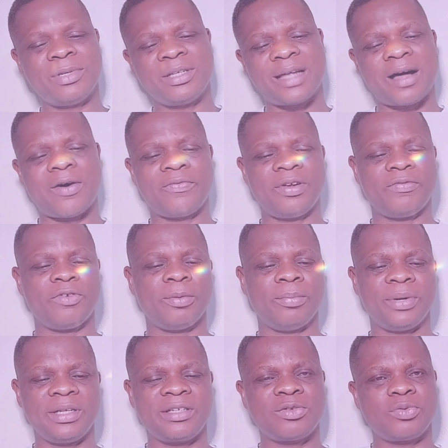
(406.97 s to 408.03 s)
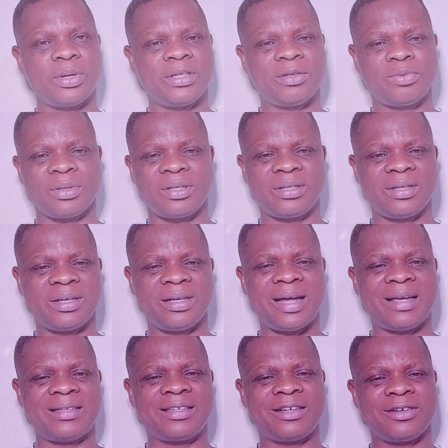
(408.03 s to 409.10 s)
Smith's outfit for Brits 2023.
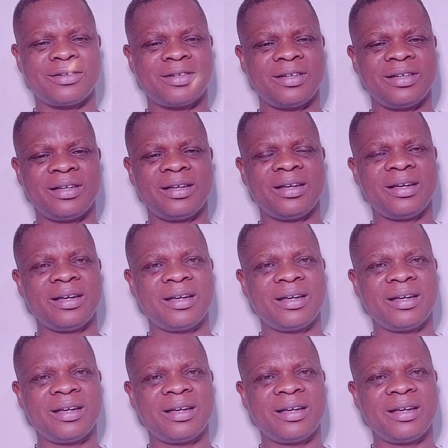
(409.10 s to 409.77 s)
Like, seriously?